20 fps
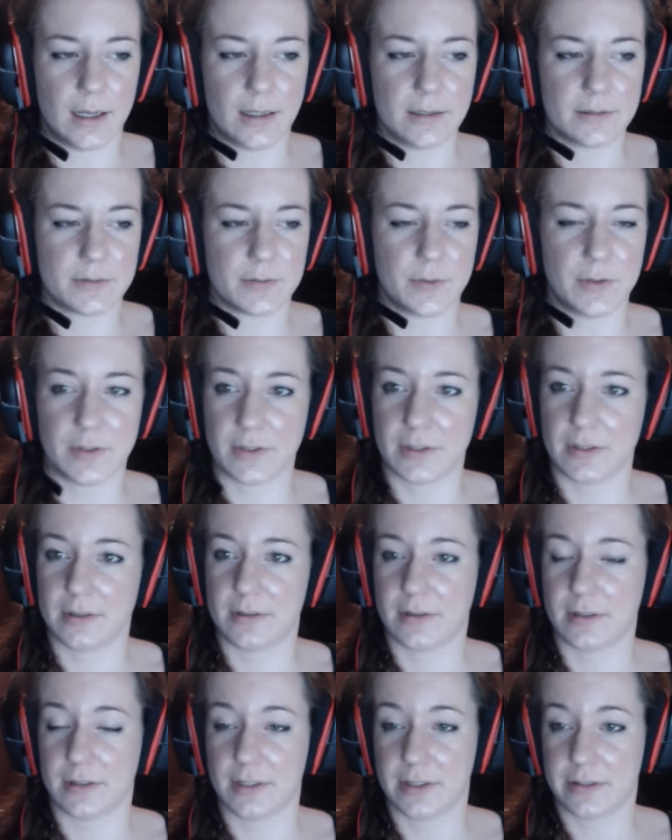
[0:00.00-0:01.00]
So
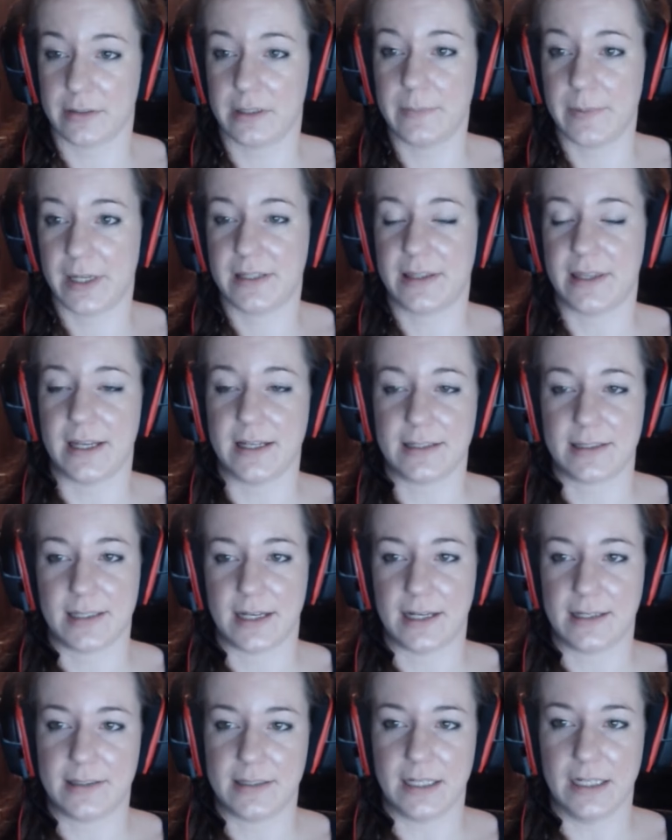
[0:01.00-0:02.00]
there's three big things to
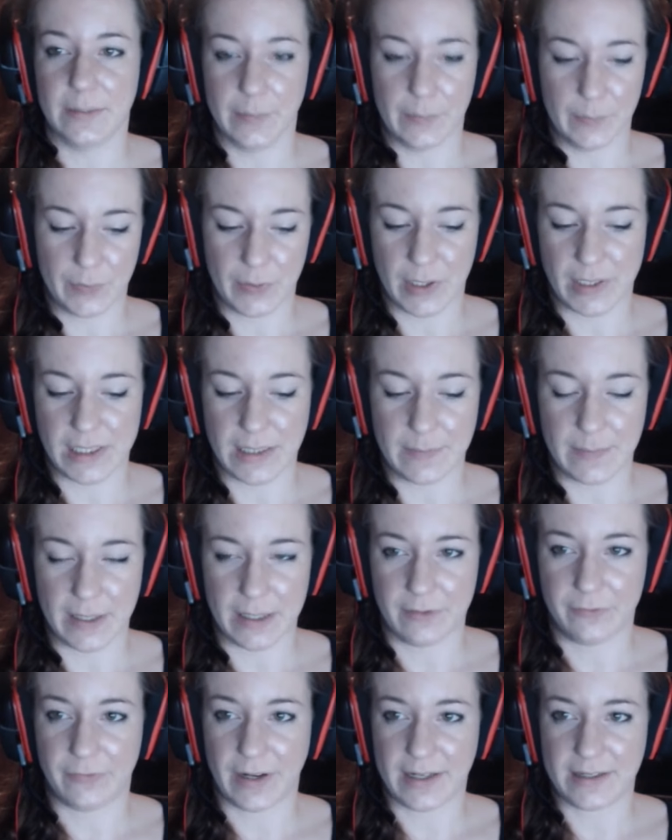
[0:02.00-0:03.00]
consider when we're talking
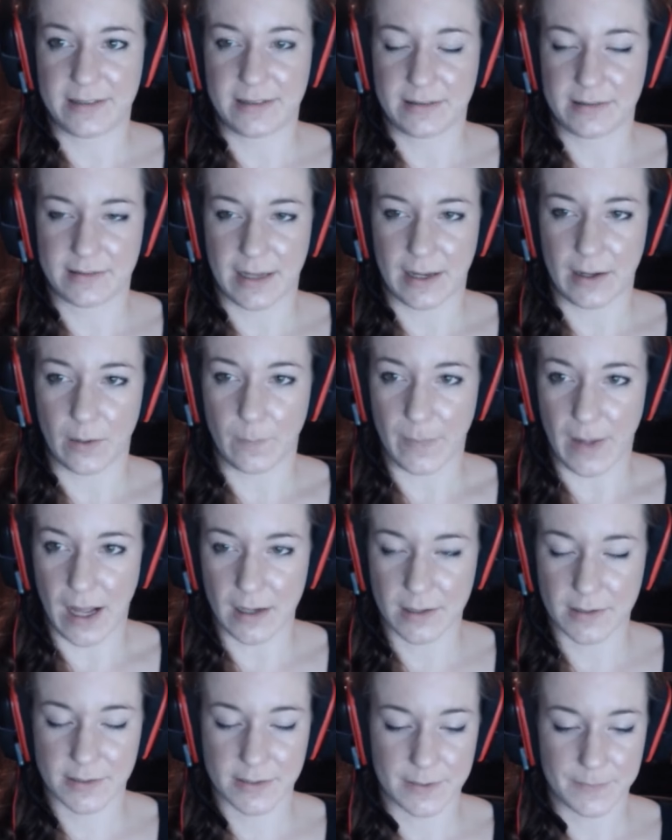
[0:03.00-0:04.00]
about a fight stick style
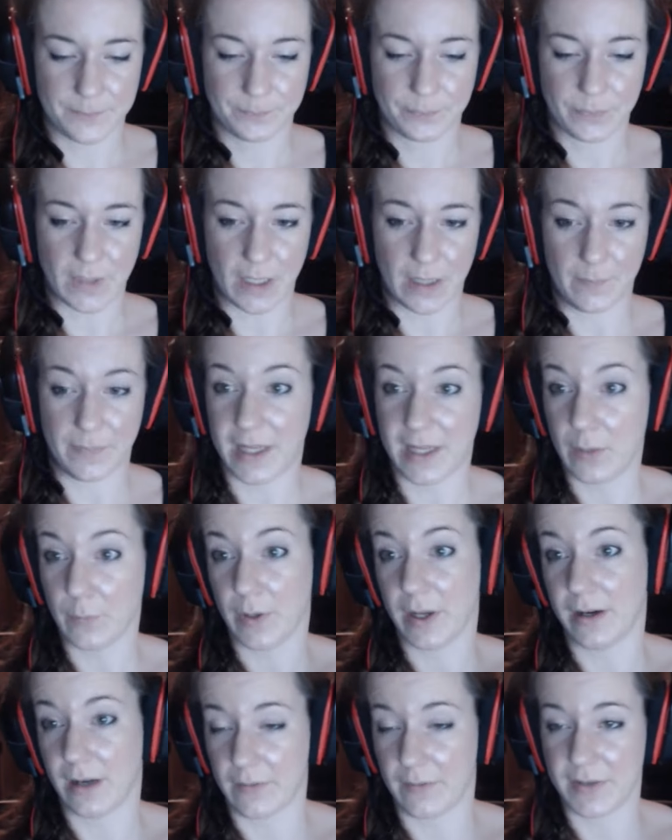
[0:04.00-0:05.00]
box. Thing
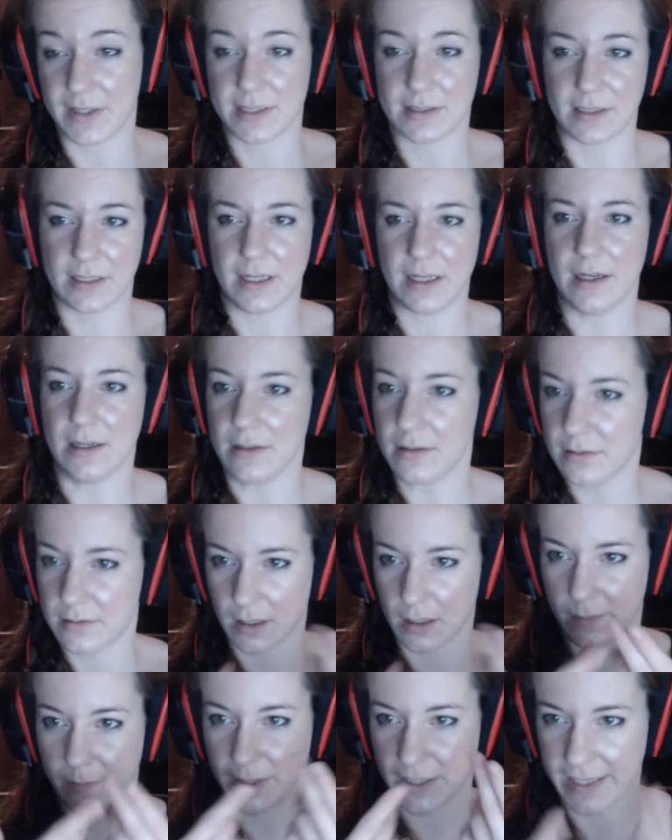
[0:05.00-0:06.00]
one, obviously, is
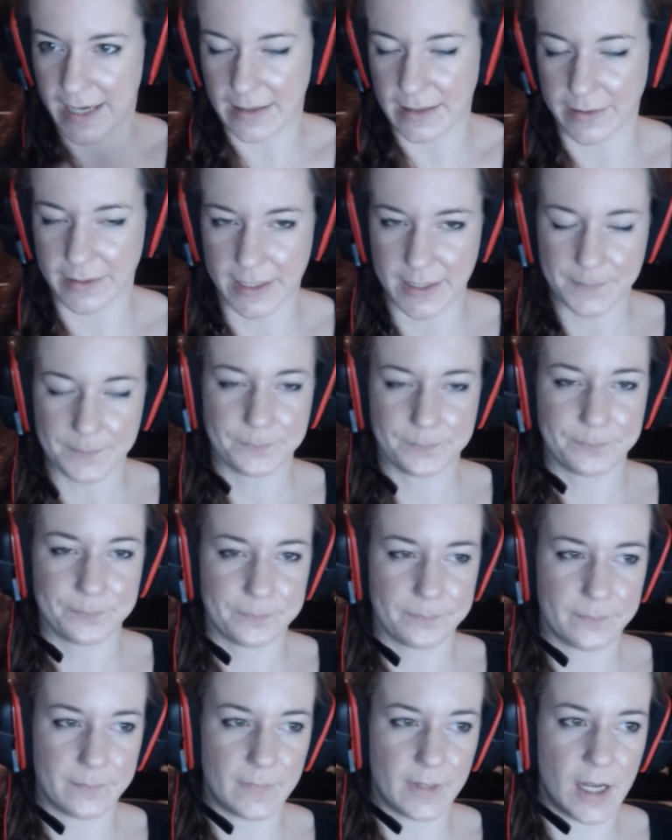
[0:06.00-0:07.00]
tournament legality.
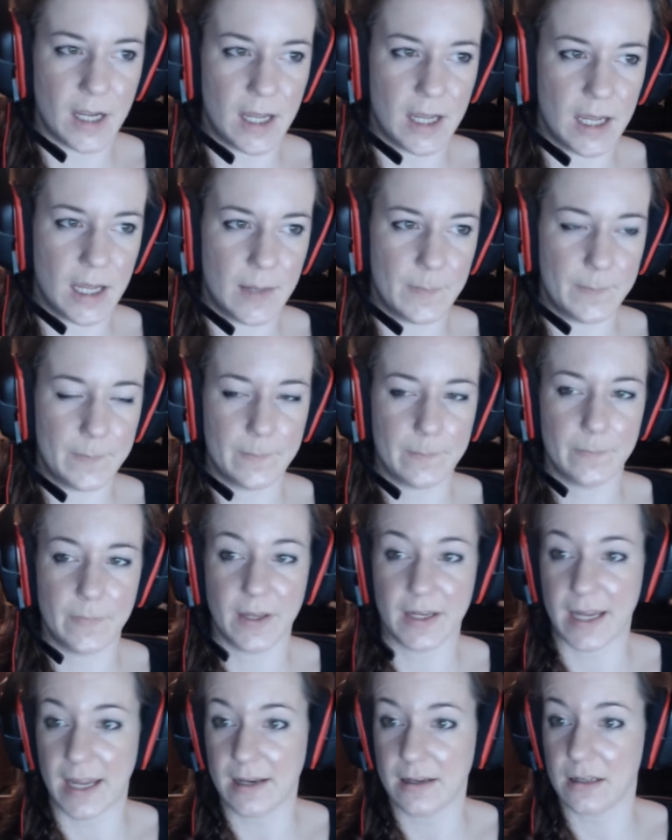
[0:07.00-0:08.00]

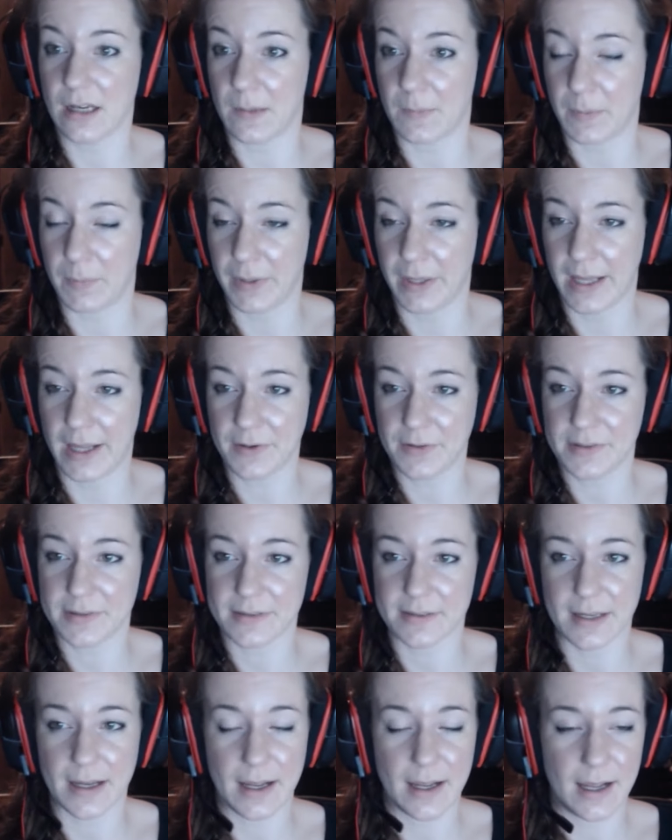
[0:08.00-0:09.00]
Again, not my
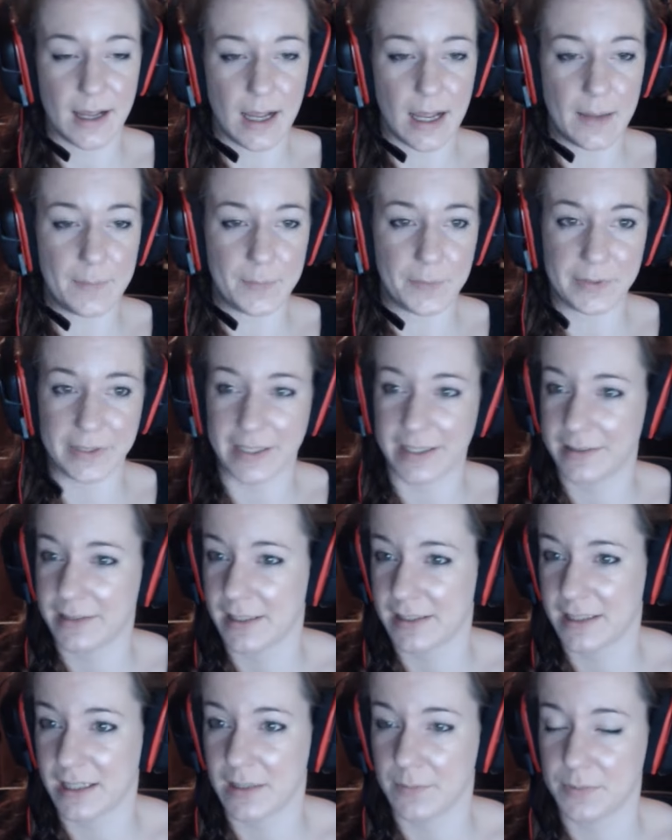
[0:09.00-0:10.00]
wheelhouse. I'm only going to
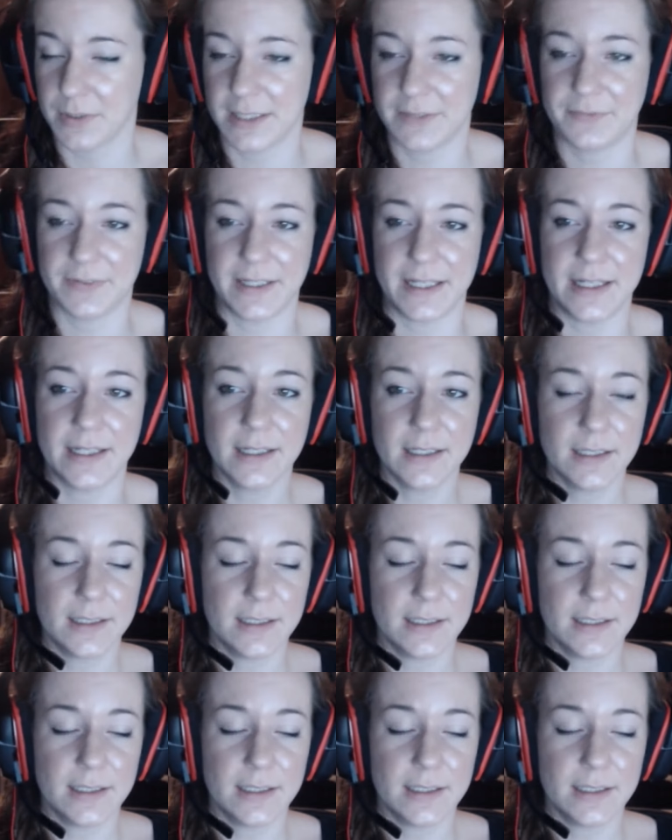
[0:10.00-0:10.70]
touch on it briefly.